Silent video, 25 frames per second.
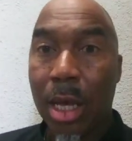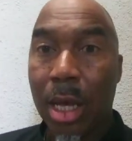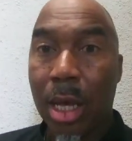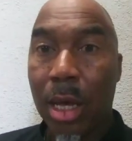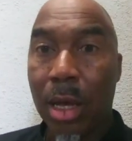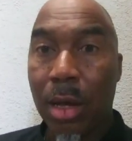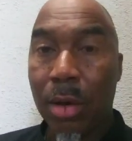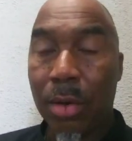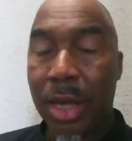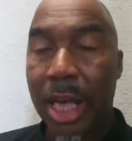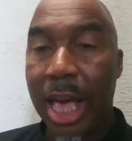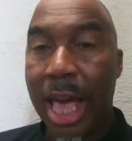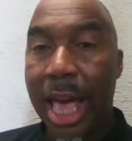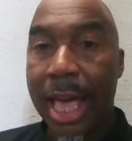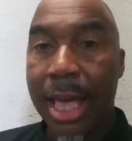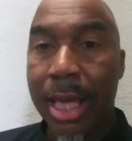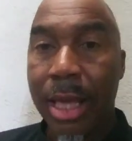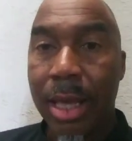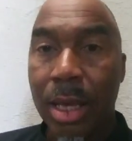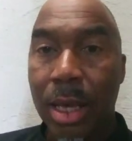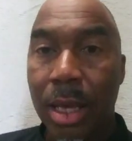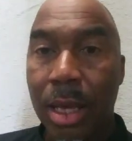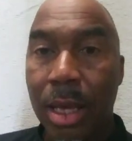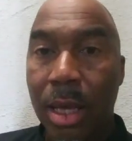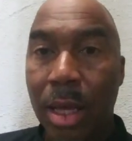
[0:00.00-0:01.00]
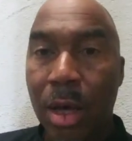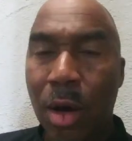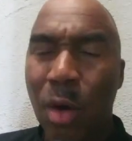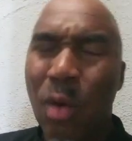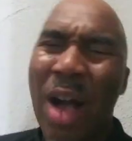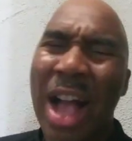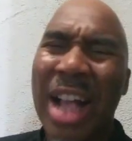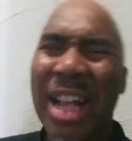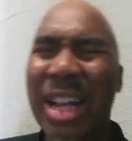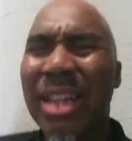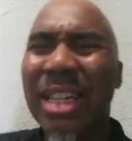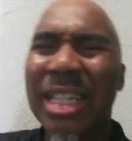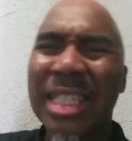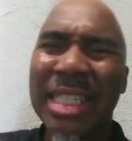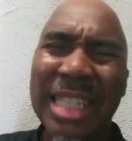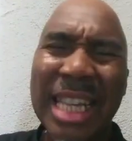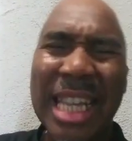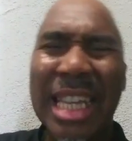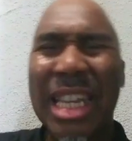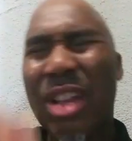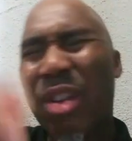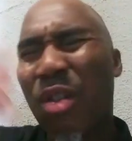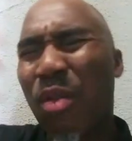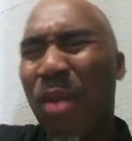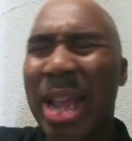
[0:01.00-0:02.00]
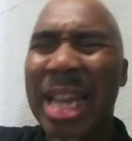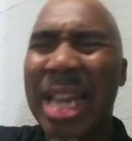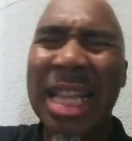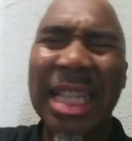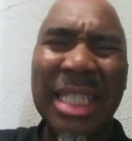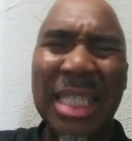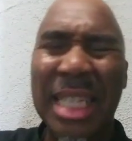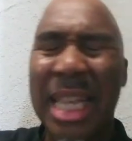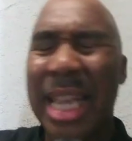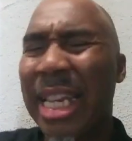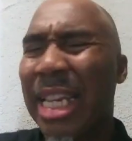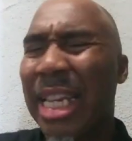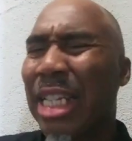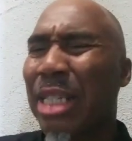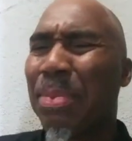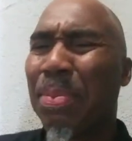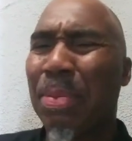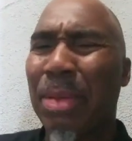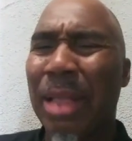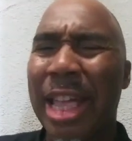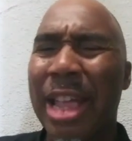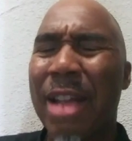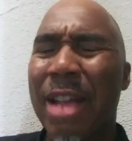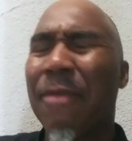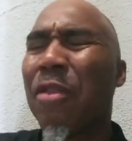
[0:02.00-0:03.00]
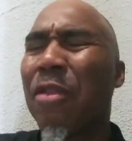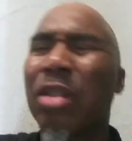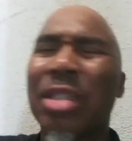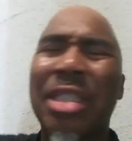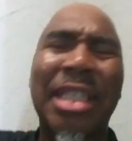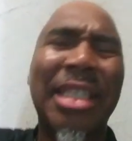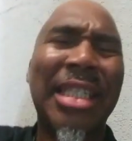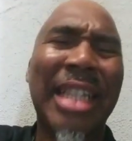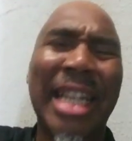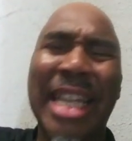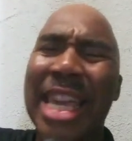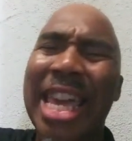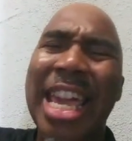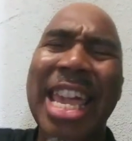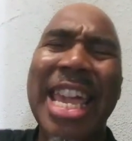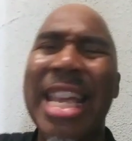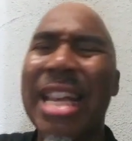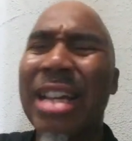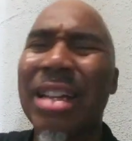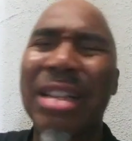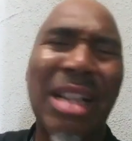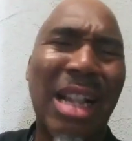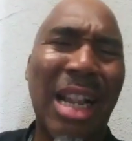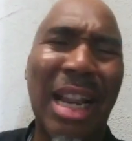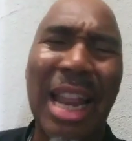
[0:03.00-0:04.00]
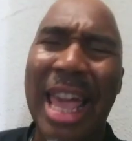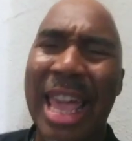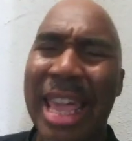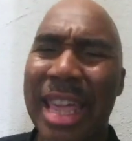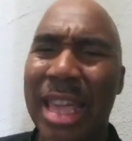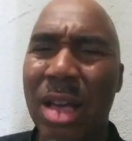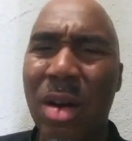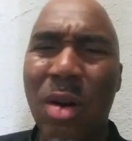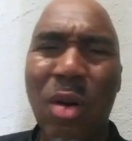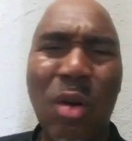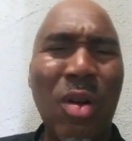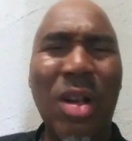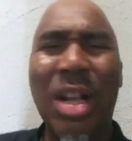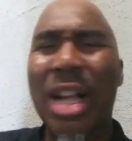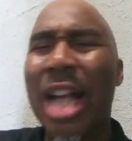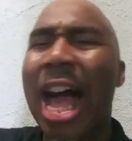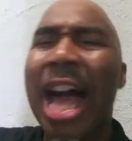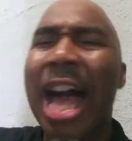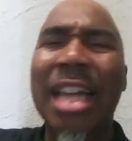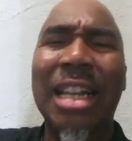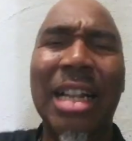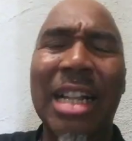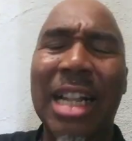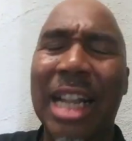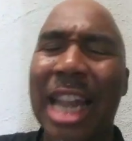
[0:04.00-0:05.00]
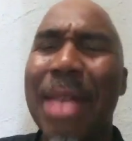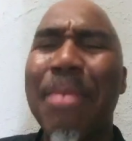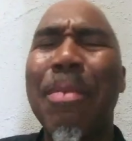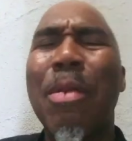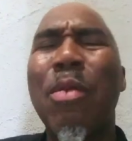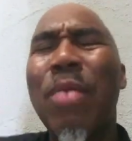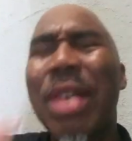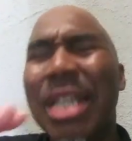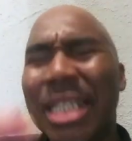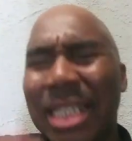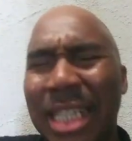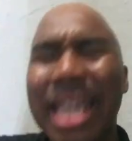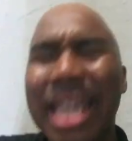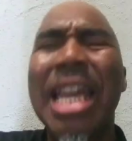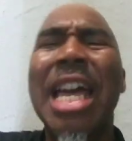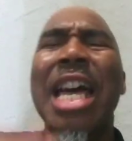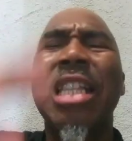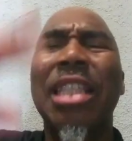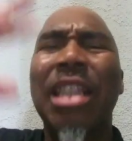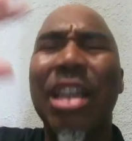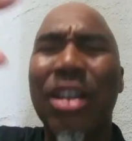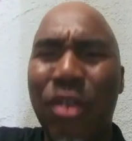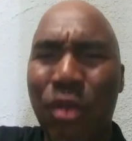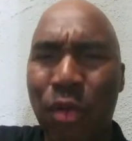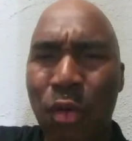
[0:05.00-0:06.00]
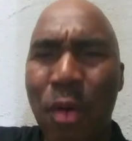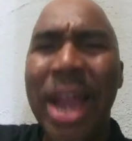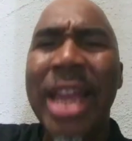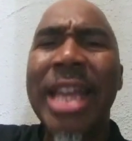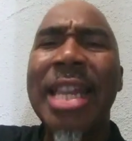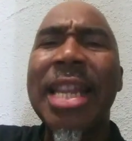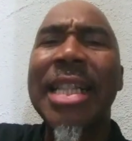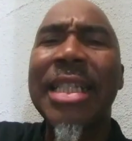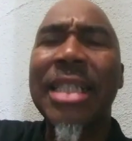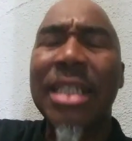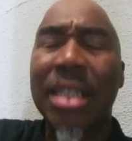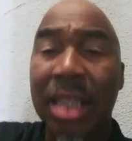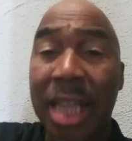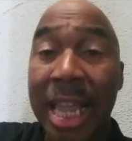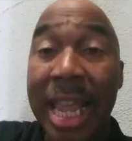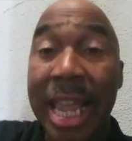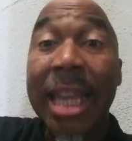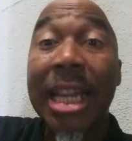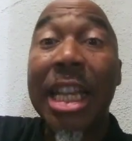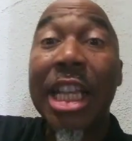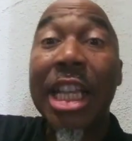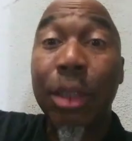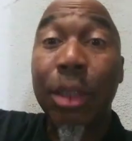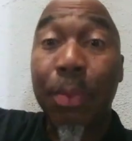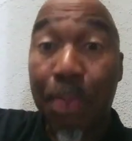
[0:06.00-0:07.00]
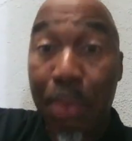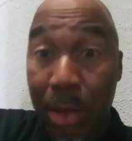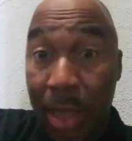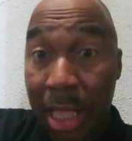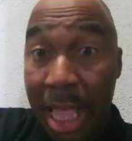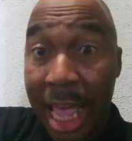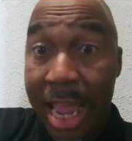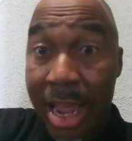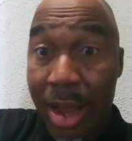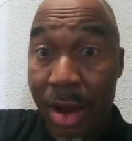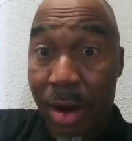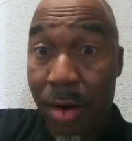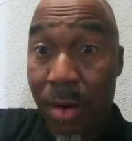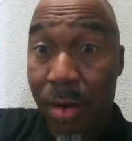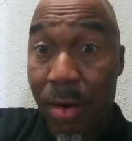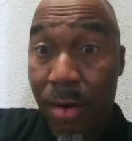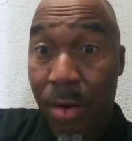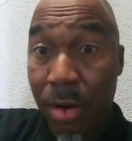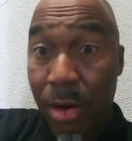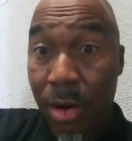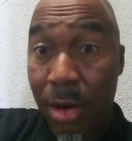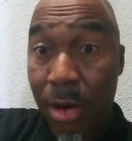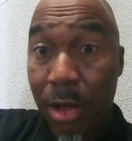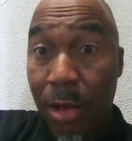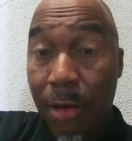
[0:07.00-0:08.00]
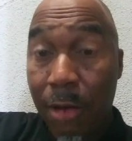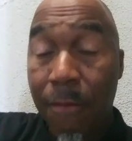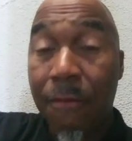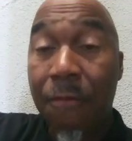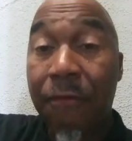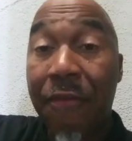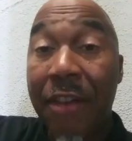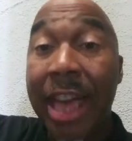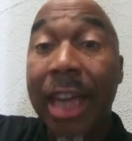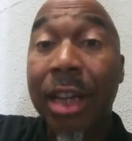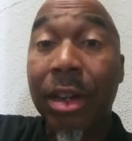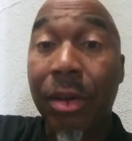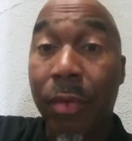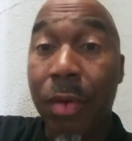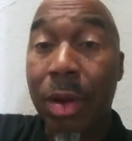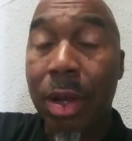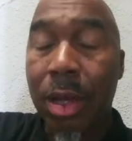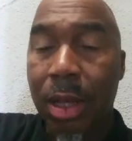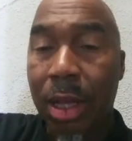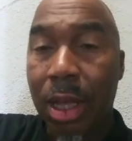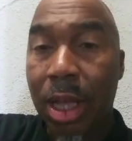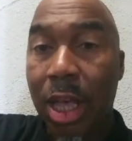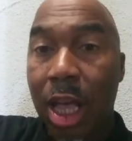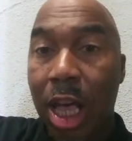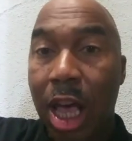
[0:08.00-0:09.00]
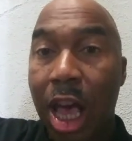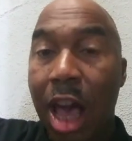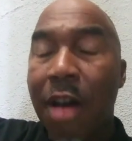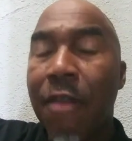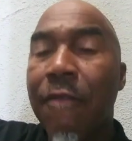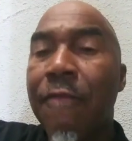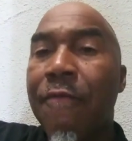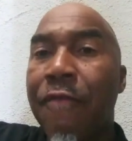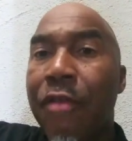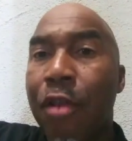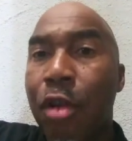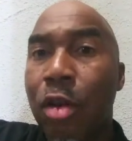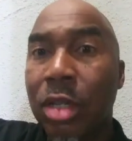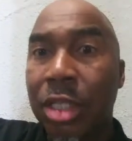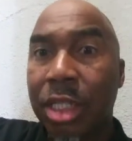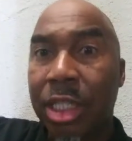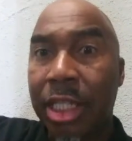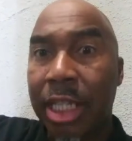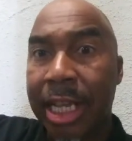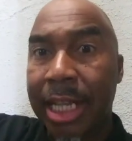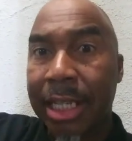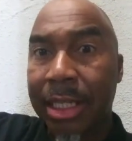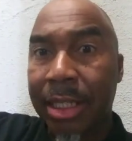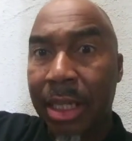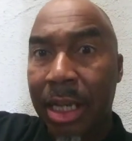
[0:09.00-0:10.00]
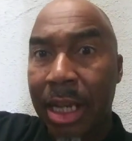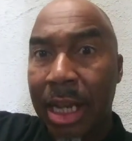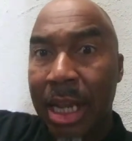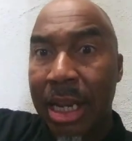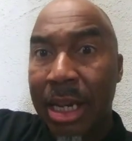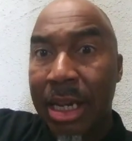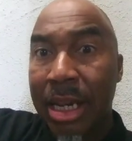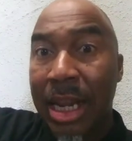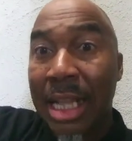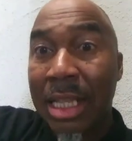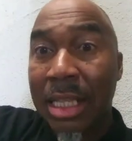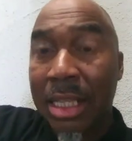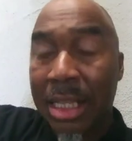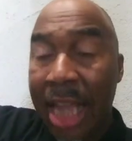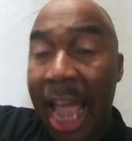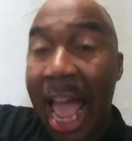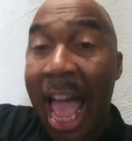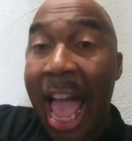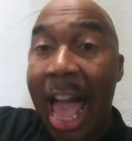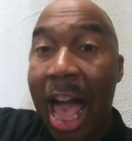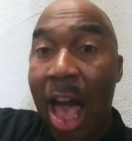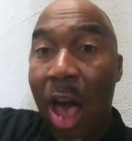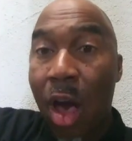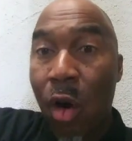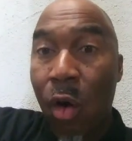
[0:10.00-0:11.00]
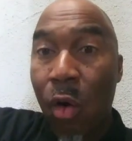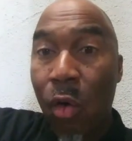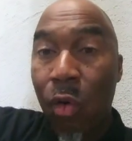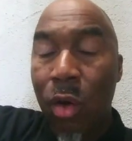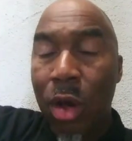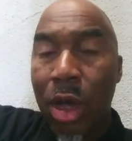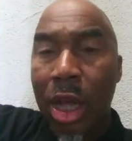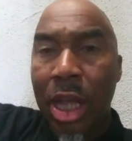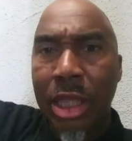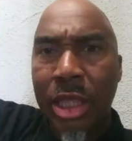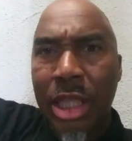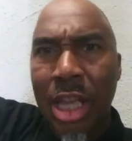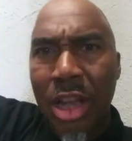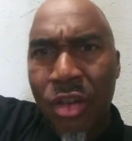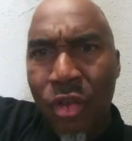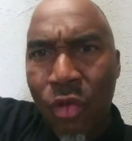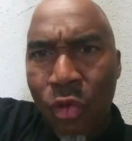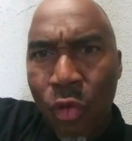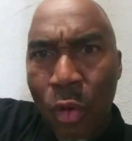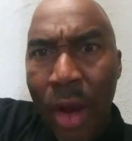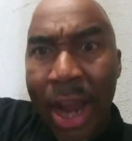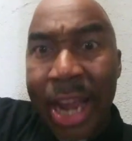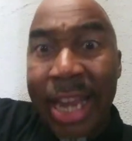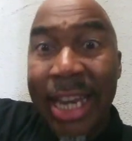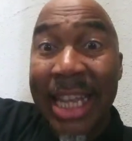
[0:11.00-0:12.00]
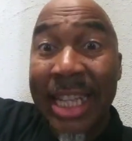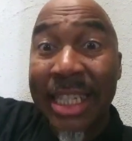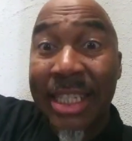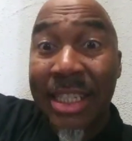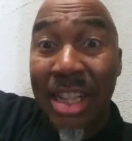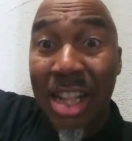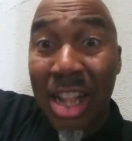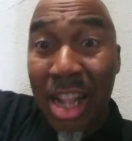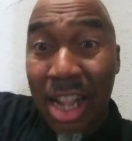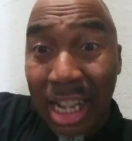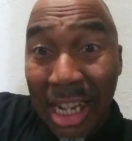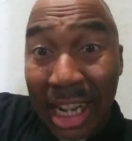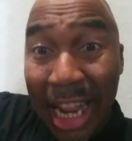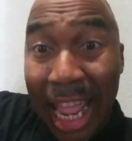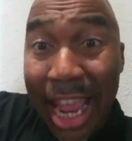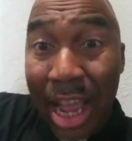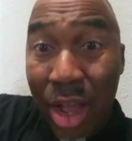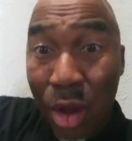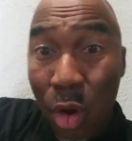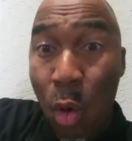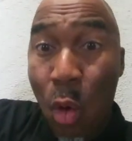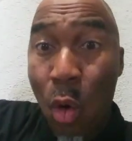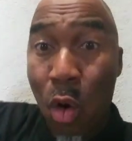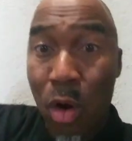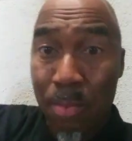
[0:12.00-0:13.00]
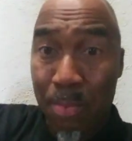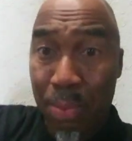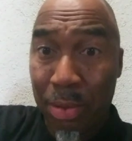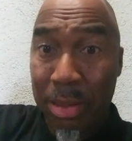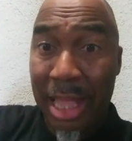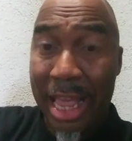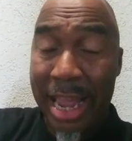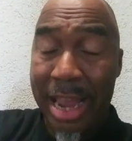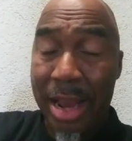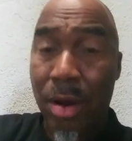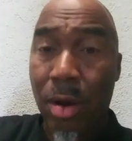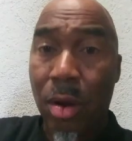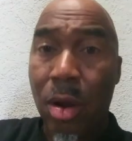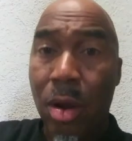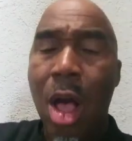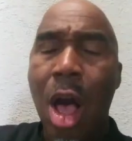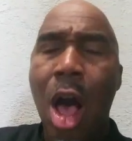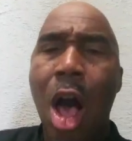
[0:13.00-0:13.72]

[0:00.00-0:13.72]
Okay? Oh, I could have said the greatest tennis player versus the king of clay or god of clay, but we'll say the greatest tennis player, Federer, versus Nadal, the greatest clay court player.